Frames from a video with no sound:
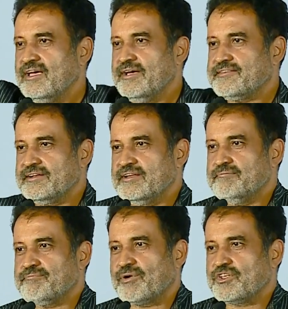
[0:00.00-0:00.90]
a certain
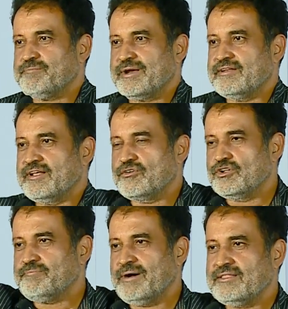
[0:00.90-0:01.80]
prospect and a
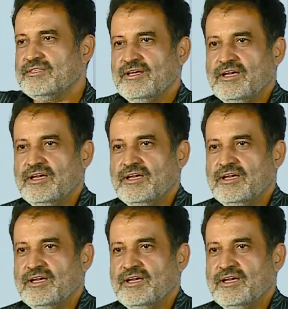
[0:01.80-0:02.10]
growth path.